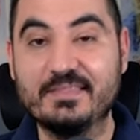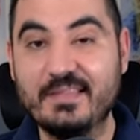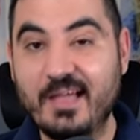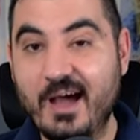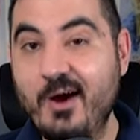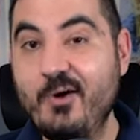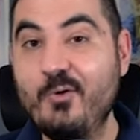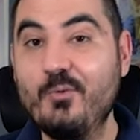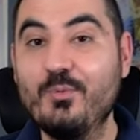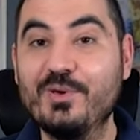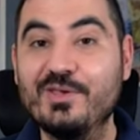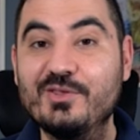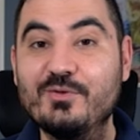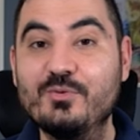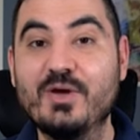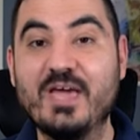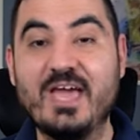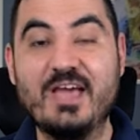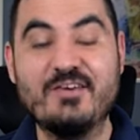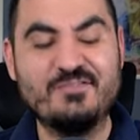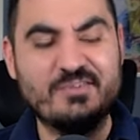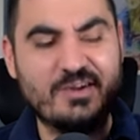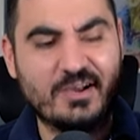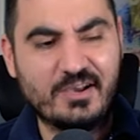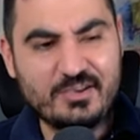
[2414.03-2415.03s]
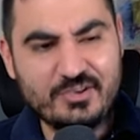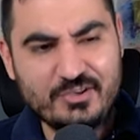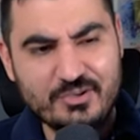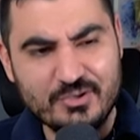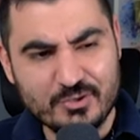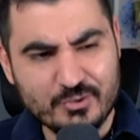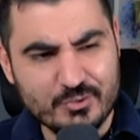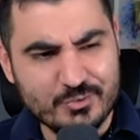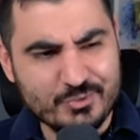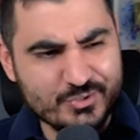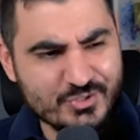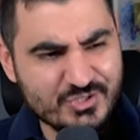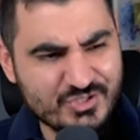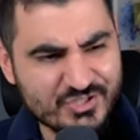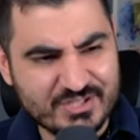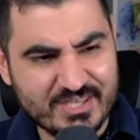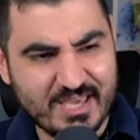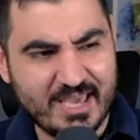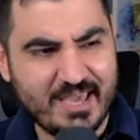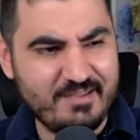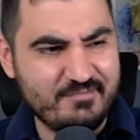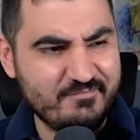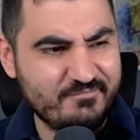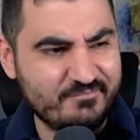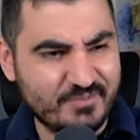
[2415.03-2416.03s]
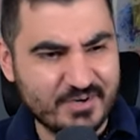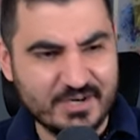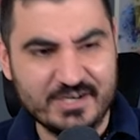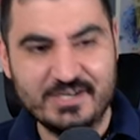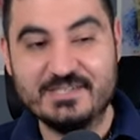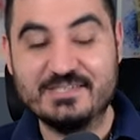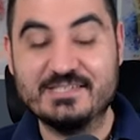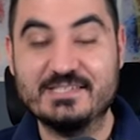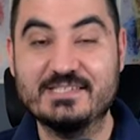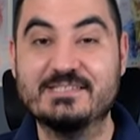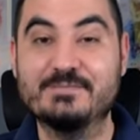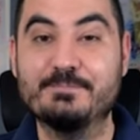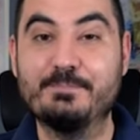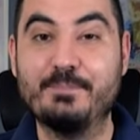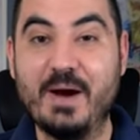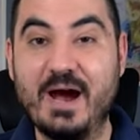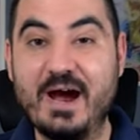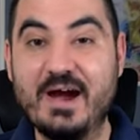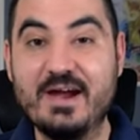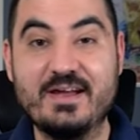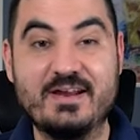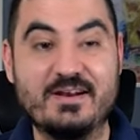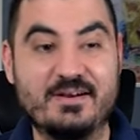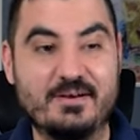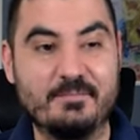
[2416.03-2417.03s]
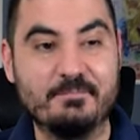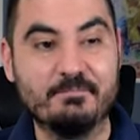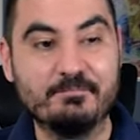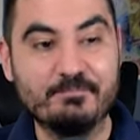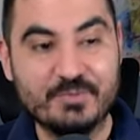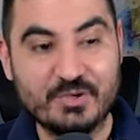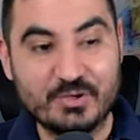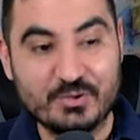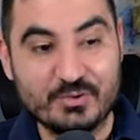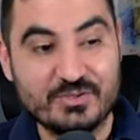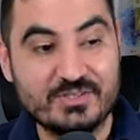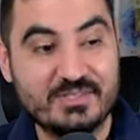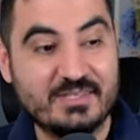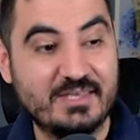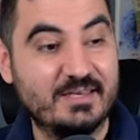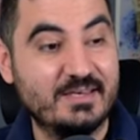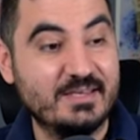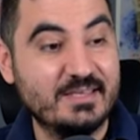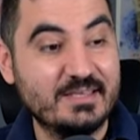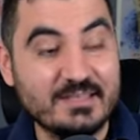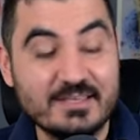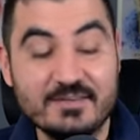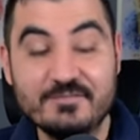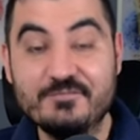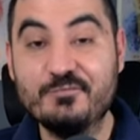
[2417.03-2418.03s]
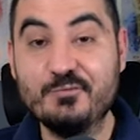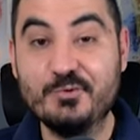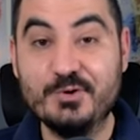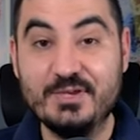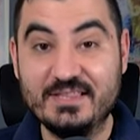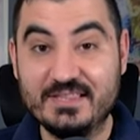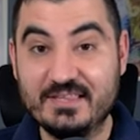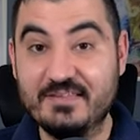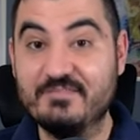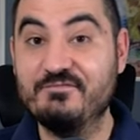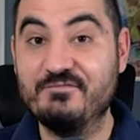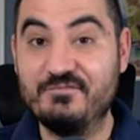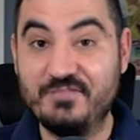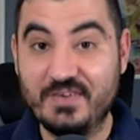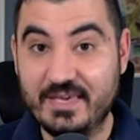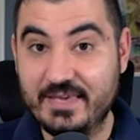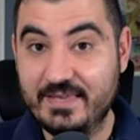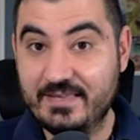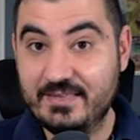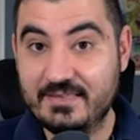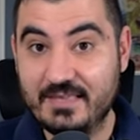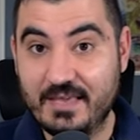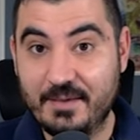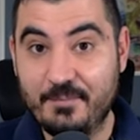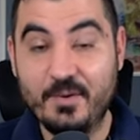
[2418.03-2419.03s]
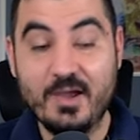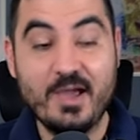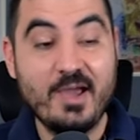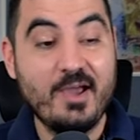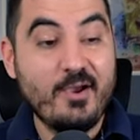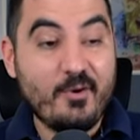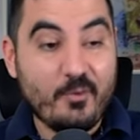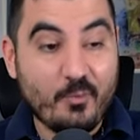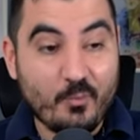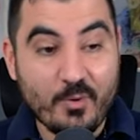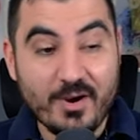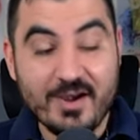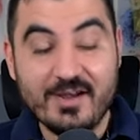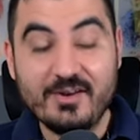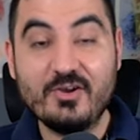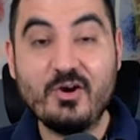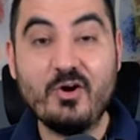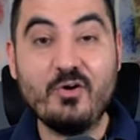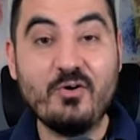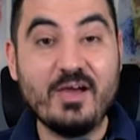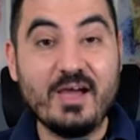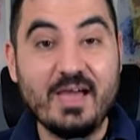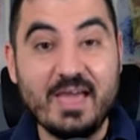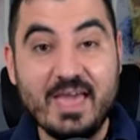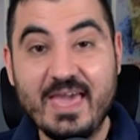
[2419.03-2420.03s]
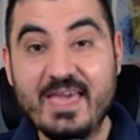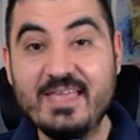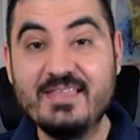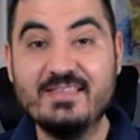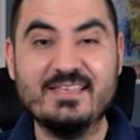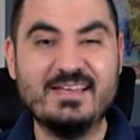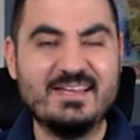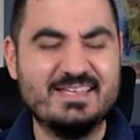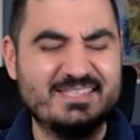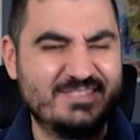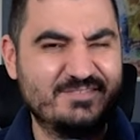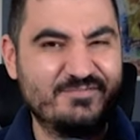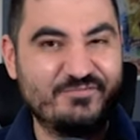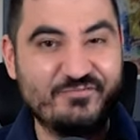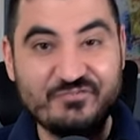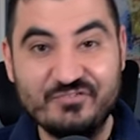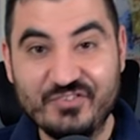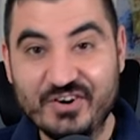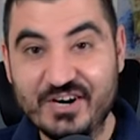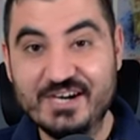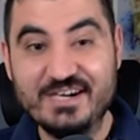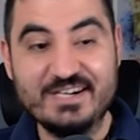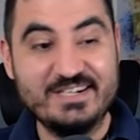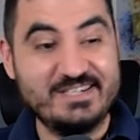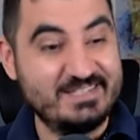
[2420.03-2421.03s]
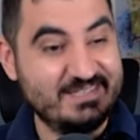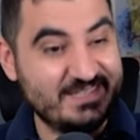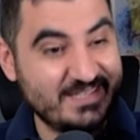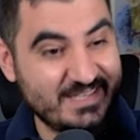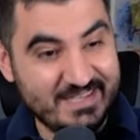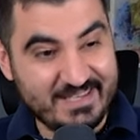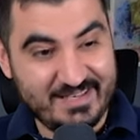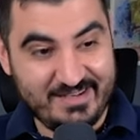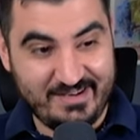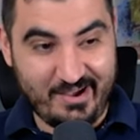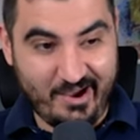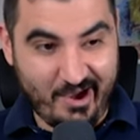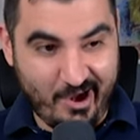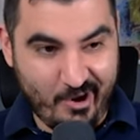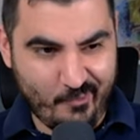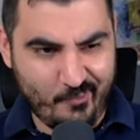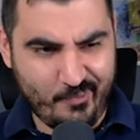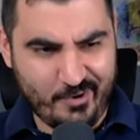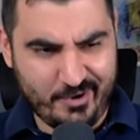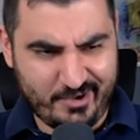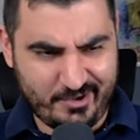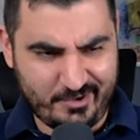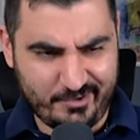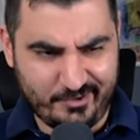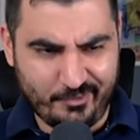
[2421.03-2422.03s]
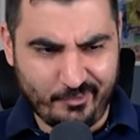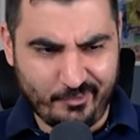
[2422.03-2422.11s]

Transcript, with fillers: But now we do have a huge game versus Bayern Munich. If we defeat them, we're gonna end as first in our